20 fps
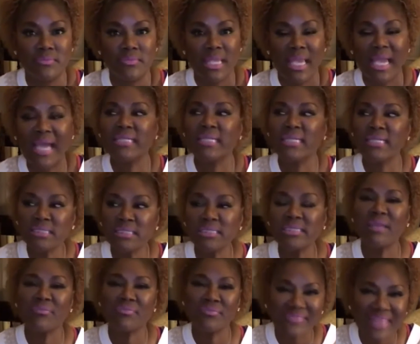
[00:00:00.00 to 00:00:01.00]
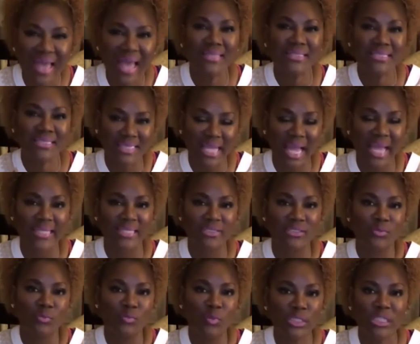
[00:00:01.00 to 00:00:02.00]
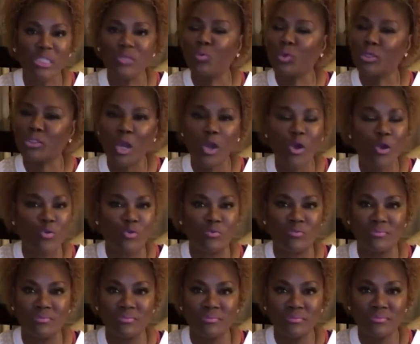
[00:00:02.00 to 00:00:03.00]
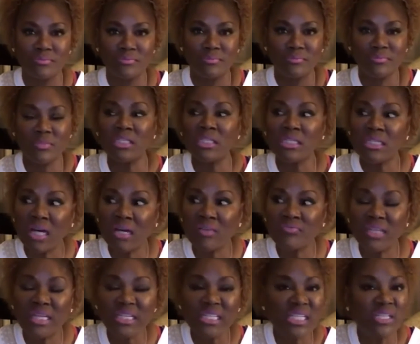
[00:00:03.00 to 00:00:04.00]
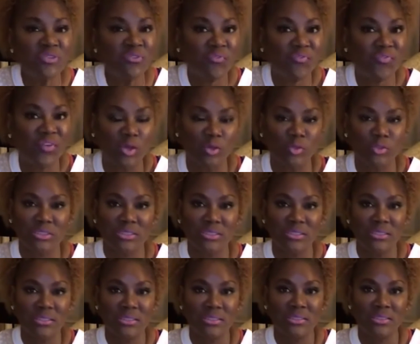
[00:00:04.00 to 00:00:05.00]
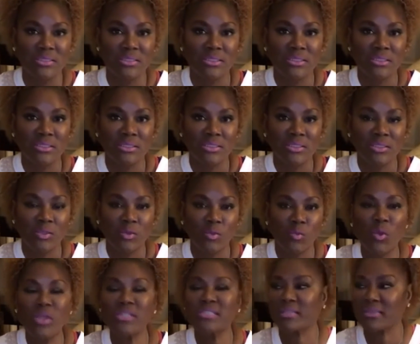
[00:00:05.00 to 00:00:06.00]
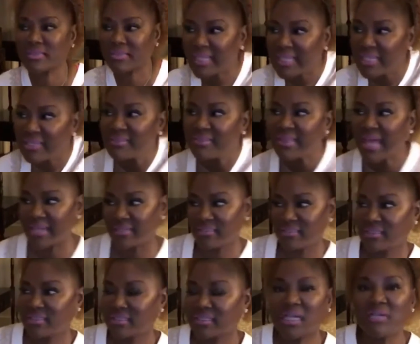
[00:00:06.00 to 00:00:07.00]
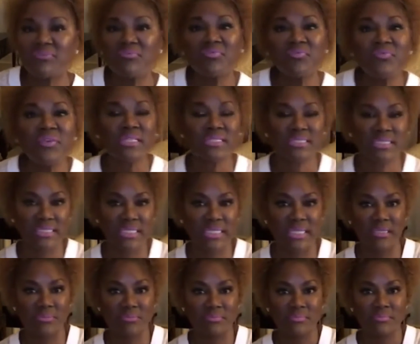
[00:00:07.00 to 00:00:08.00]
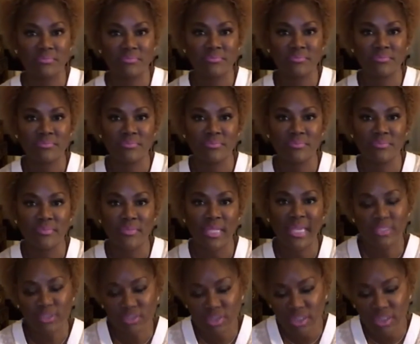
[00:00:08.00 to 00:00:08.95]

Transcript: And he said that night when he went home, the love that he felt was the thing that convicted him. And to